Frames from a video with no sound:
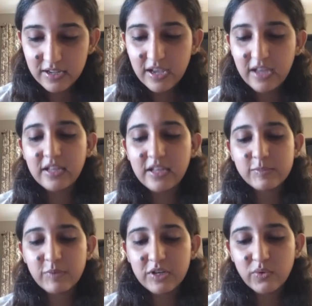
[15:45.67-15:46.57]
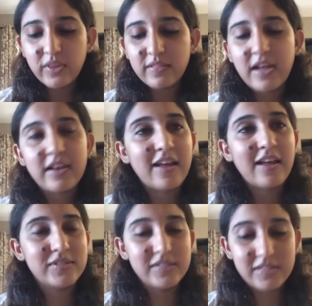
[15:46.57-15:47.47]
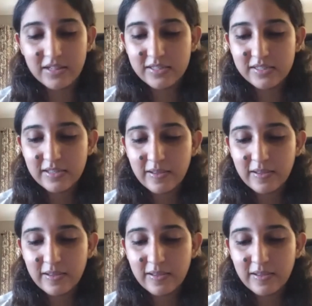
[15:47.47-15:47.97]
And he has been doing that ever since.